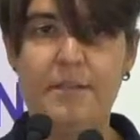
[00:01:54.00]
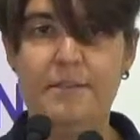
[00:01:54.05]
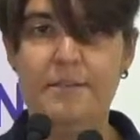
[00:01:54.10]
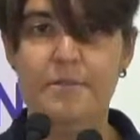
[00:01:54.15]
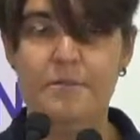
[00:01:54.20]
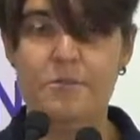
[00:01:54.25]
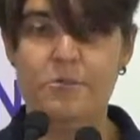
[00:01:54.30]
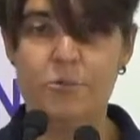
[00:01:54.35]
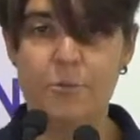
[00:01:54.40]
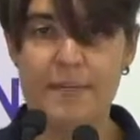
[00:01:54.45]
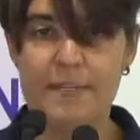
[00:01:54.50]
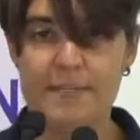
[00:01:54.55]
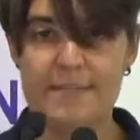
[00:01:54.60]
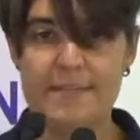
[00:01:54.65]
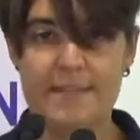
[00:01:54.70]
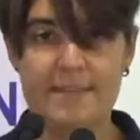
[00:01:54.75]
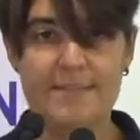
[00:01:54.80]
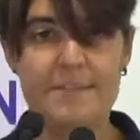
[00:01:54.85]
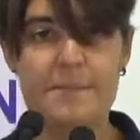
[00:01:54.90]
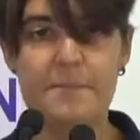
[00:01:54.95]
20
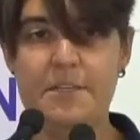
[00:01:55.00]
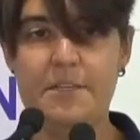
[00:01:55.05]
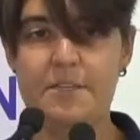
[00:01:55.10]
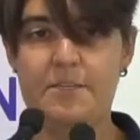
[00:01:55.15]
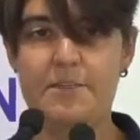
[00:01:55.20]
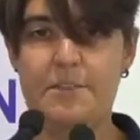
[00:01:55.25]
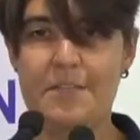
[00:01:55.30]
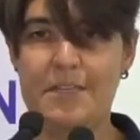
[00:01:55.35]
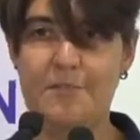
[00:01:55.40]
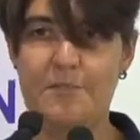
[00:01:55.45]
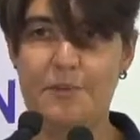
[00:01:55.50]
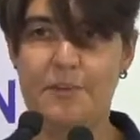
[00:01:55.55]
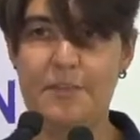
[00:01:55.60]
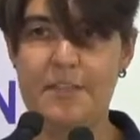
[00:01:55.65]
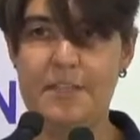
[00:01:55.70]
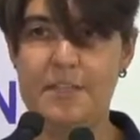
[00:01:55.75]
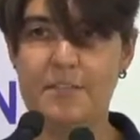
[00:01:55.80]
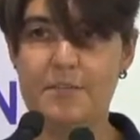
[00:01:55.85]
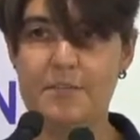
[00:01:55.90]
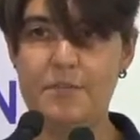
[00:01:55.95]
centimeters in
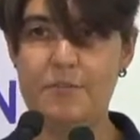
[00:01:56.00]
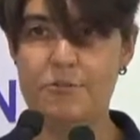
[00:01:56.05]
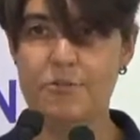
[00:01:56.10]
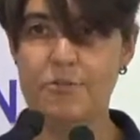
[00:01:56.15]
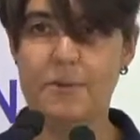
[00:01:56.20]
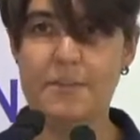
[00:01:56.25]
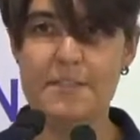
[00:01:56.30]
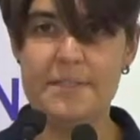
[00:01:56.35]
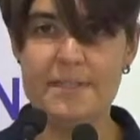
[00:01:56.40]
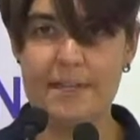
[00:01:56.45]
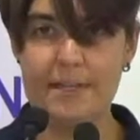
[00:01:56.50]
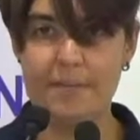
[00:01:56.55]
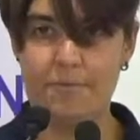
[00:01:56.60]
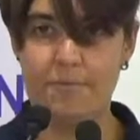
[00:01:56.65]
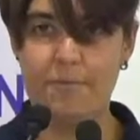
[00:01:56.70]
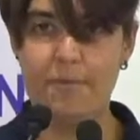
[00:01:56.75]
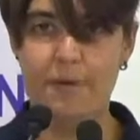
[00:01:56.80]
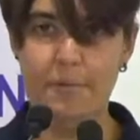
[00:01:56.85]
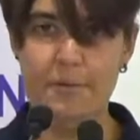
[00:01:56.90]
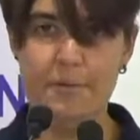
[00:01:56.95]
vertical translates
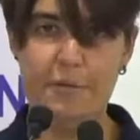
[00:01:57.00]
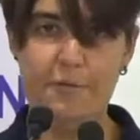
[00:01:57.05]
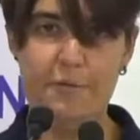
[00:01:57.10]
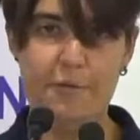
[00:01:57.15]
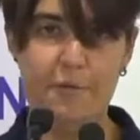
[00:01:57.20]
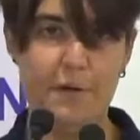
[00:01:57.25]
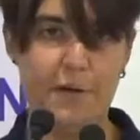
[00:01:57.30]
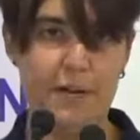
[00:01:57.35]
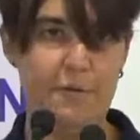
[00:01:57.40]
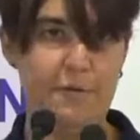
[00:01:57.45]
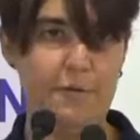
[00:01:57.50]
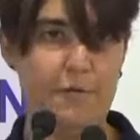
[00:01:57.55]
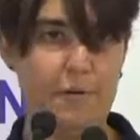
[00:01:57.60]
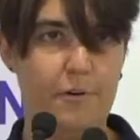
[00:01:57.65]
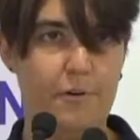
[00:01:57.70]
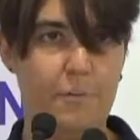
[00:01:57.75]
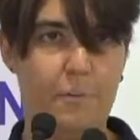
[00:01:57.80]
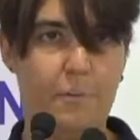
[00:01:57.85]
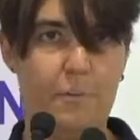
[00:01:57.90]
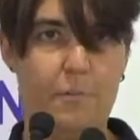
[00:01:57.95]
very differently for
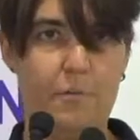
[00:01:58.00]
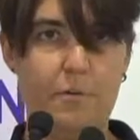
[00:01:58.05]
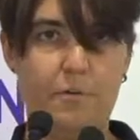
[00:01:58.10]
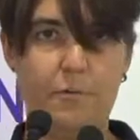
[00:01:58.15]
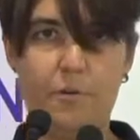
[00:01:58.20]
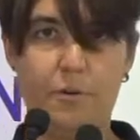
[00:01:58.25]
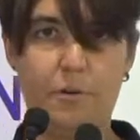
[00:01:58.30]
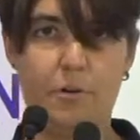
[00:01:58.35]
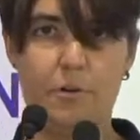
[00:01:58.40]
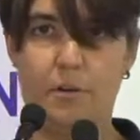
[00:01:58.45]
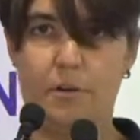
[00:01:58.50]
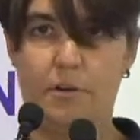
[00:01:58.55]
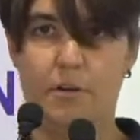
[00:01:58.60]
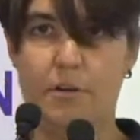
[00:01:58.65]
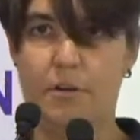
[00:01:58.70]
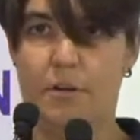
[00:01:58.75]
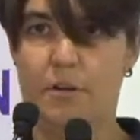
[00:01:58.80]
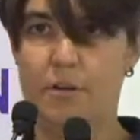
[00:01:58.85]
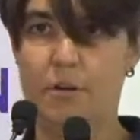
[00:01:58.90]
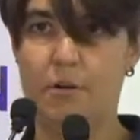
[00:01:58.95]

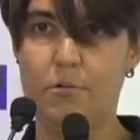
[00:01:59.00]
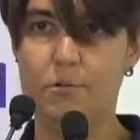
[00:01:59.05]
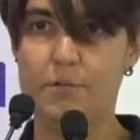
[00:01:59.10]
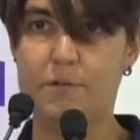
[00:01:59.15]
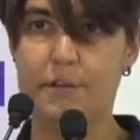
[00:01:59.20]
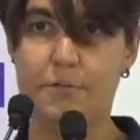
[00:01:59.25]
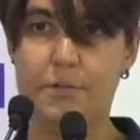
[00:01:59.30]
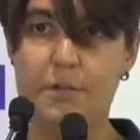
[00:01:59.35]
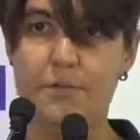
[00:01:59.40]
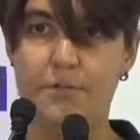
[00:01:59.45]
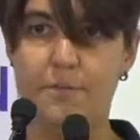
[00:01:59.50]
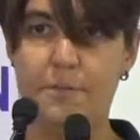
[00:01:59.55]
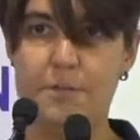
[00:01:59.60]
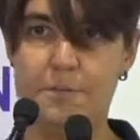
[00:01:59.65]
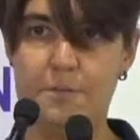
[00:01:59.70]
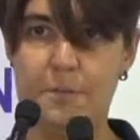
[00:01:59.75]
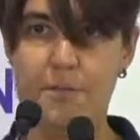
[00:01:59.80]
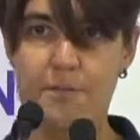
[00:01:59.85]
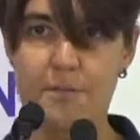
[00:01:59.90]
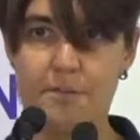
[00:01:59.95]
all territories,
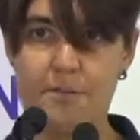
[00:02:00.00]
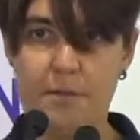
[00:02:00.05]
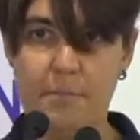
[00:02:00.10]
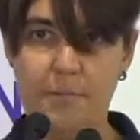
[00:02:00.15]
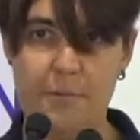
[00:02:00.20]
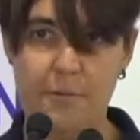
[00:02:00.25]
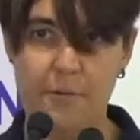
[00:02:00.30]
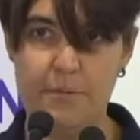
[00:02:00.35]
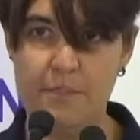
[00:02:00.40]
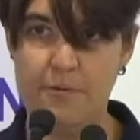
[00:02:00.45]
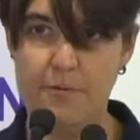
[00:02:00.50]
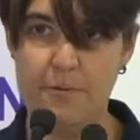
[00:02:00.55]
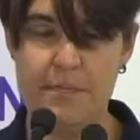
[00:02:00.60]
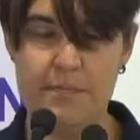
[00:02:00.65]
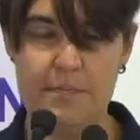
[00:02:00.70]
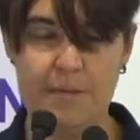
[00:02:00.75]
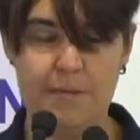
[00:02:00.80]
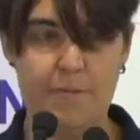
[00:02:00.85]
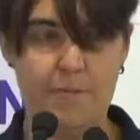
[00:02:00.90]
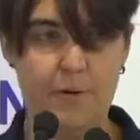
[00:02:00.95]
because some territories
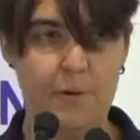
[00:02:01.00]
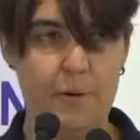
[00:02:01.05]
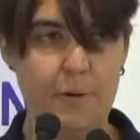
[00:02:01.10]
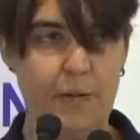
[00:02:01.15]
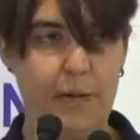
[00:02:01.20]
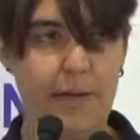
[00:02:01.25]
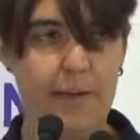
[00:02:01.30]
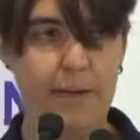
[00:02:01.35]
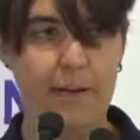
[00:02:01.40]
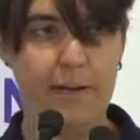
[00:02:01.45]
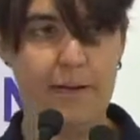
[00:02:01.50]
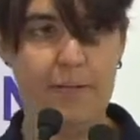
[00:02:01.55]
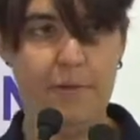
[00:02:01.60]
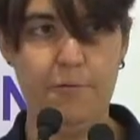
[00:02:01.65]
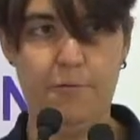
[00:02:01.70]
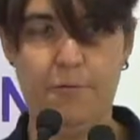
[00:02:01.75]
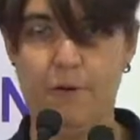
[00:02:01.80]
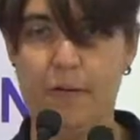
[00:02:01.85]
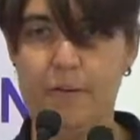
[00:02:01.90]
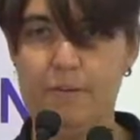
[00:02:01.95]
have very high cliff
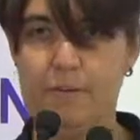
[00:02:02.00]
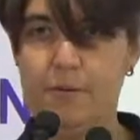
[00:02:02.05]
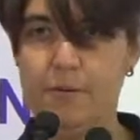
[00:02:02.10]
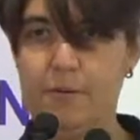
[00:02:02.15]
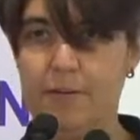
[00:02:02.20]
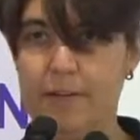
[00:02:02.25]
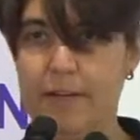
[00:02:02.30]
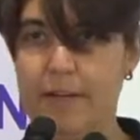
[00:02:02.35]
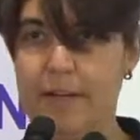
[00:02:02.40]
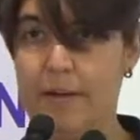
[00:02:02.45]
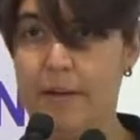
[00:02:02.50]
at coastline,